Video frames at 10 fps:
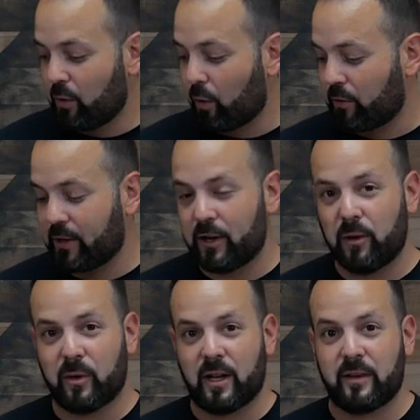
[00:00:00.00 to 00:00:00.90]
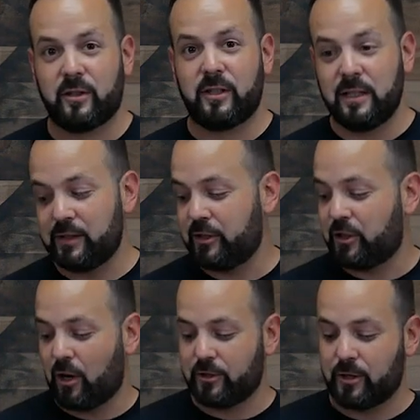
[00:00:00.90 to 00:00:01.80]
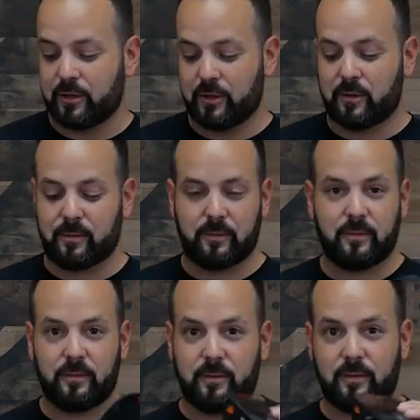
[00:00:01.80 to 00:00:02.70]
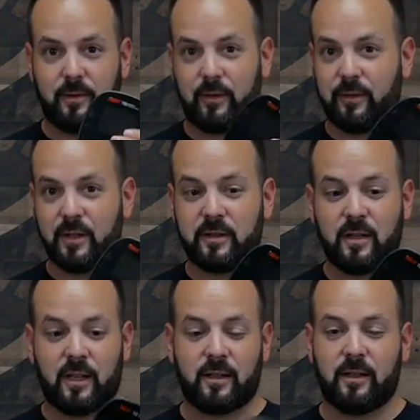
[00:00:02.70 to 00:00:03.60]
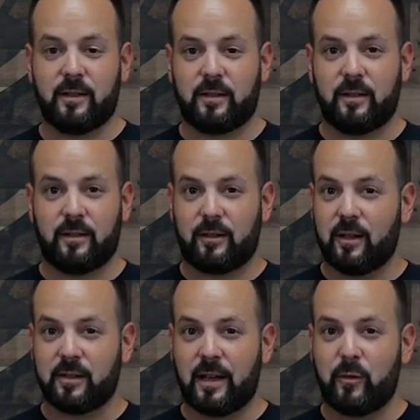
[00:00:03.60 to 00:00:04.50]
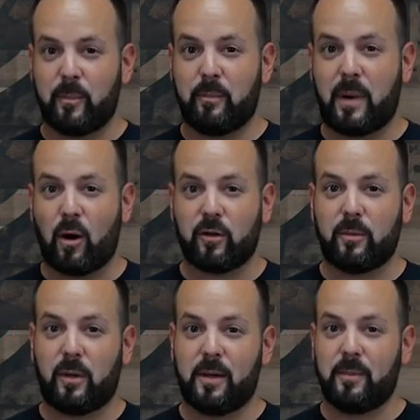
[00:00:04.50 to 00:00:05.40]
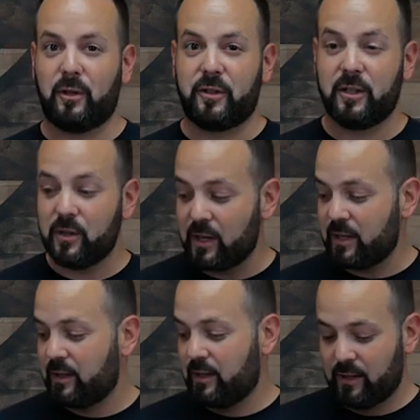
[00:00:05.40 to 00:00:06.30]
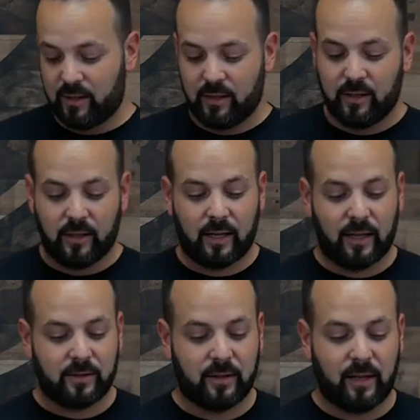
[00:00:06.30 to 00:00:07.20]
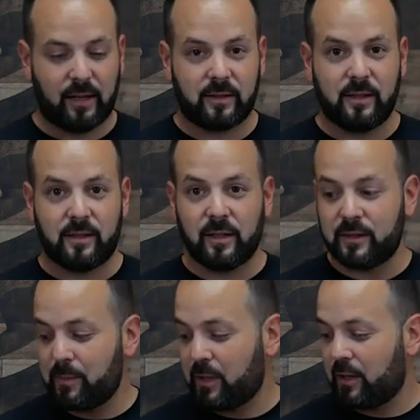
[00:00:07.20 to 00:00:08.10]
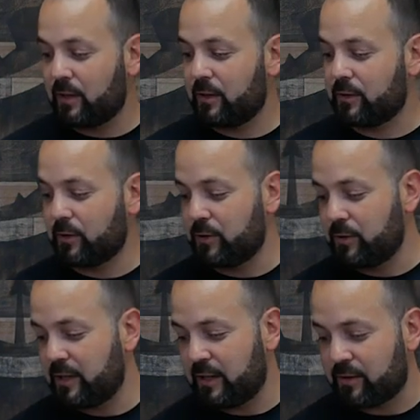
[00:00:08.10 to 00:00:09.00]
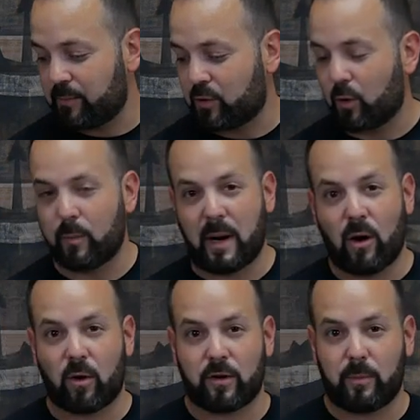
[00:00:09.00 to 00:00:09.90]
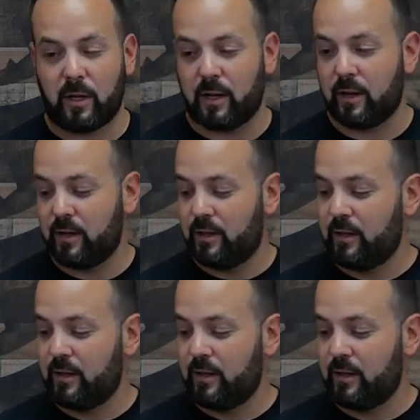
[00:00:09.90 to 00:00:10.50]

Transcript: Over here we have a DC charger. So this thing is, doesn't have a power supply built into it. It has a XT60 plug, so you need some sort of power supply.